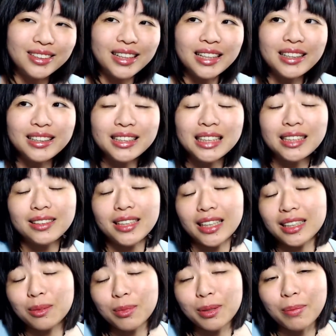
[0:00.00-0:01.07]
It
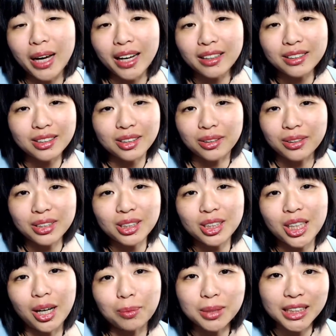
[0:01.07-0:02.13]
takes me back to going to
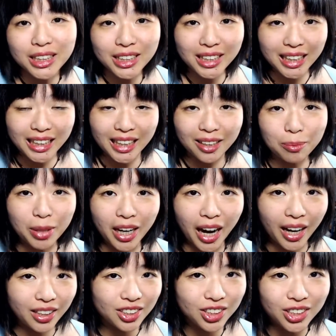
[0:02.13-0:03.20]
the optician and getting my
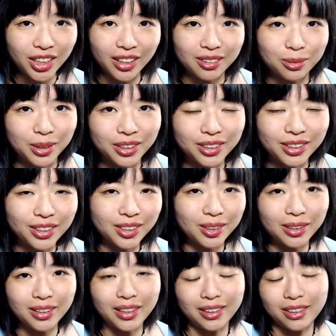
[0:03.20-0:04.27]
eyes checked,
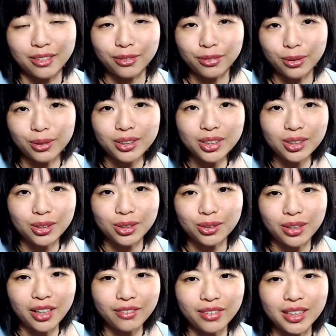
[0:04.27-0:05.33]
whether they're in focus or do
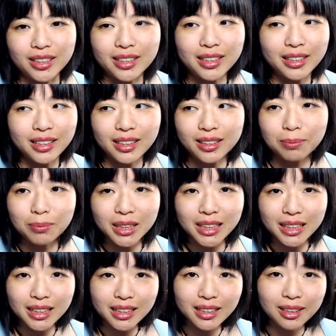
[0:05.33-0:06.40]
I have
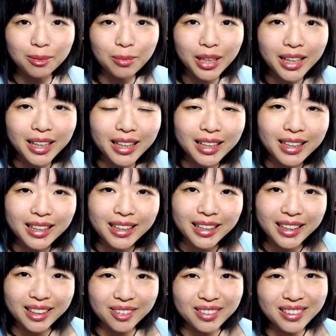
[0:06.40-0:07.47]
astigmatism.
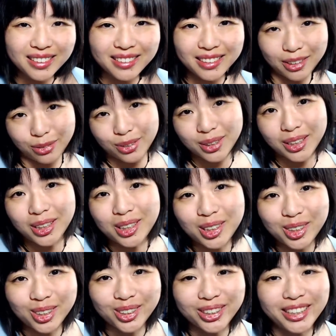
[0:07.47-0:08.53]
It was difficult
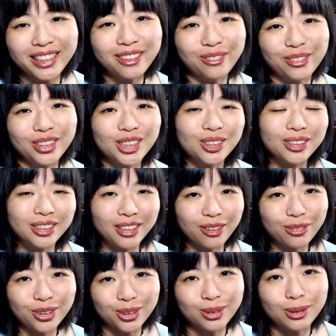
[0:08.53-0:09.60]
to read visually
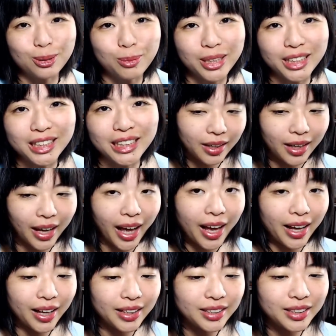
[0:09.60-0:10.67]
for those pages.
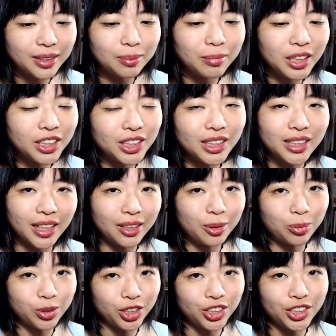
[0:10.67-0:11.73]
As much as I
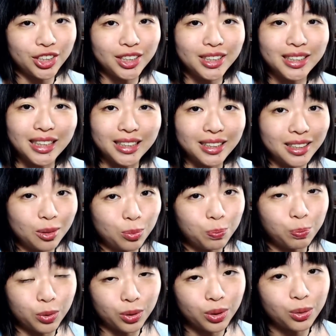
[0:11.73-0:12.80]
appreciated that this
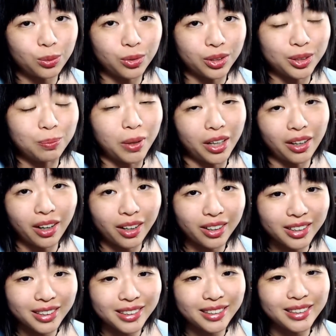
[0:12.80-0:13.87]
book was by
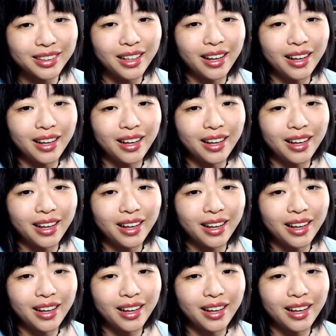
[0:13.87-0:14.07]
artists,